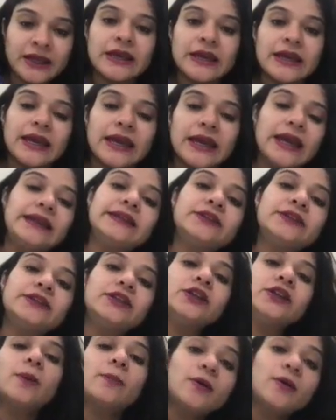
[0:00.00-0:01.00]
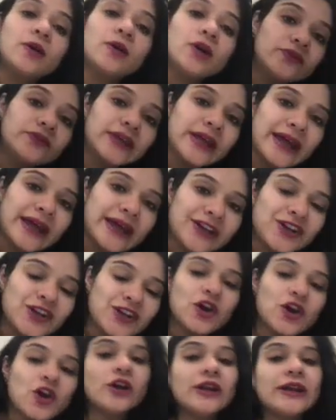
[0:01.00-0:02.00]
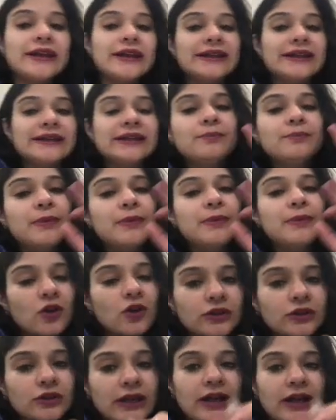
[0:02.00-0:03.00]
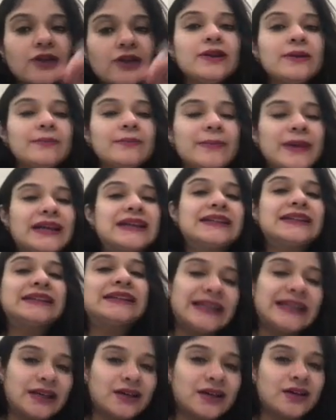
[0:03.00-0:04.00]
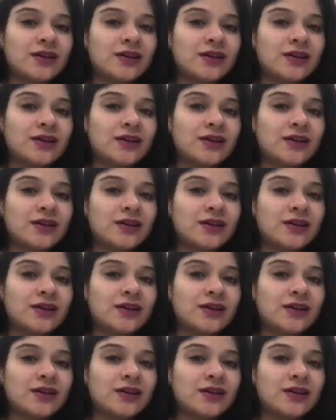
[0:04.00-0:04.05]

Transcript: Anything above that or anything below that will make us sick,